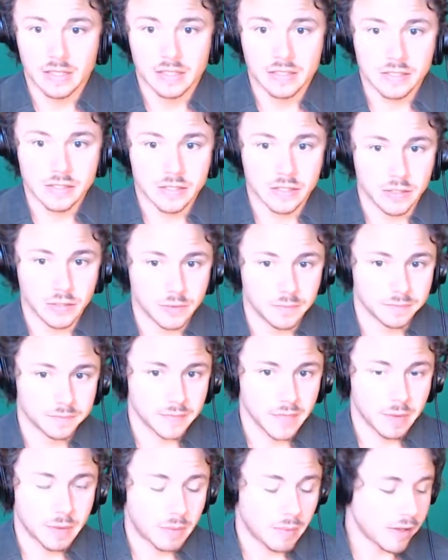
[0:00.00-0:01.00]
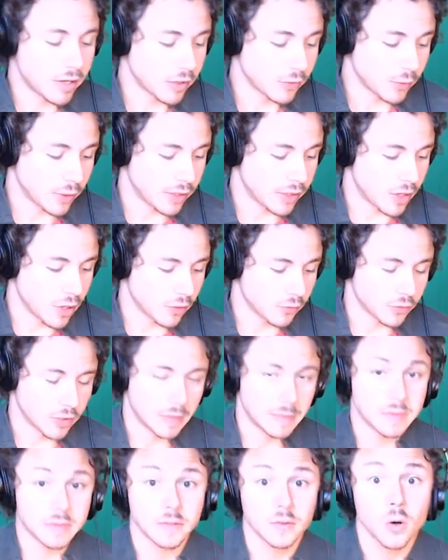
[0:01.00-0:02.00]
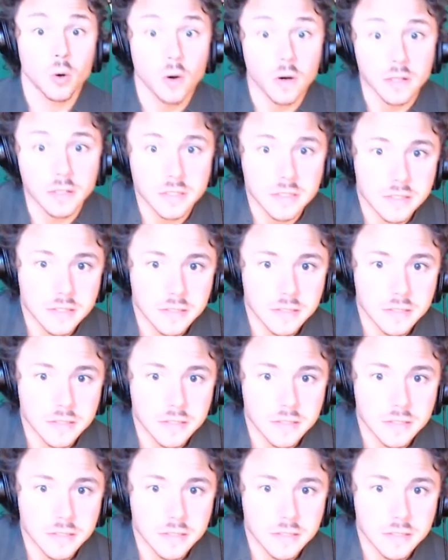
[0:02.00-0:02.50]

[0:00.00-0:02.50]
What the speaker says: So, it's better than no frames, of course.